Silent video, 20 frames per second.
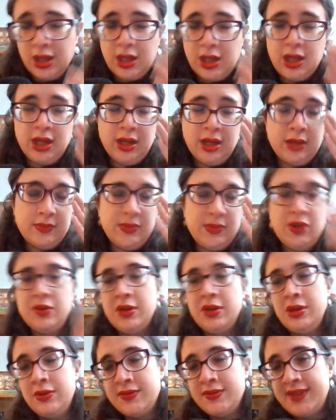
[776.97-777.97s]
Um, you
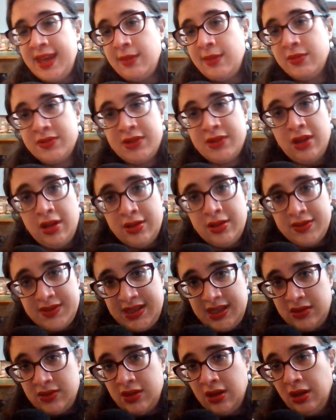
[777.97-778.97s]
can use table salt,
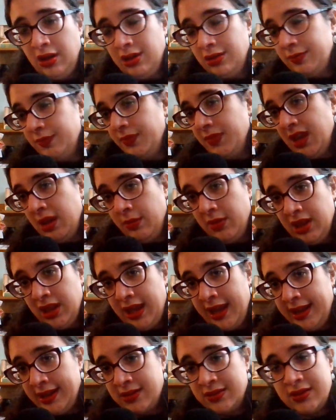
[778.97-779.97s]
sea salt,
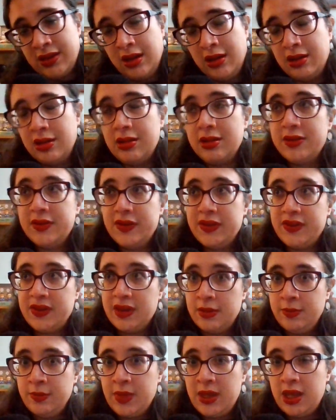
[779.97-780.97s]
Himalayan salt.
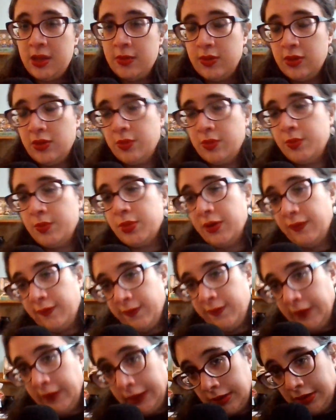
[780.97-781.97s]
Some people
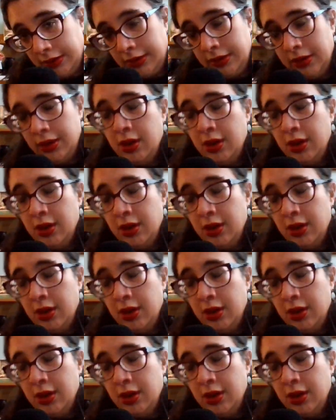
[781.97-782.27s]
prefer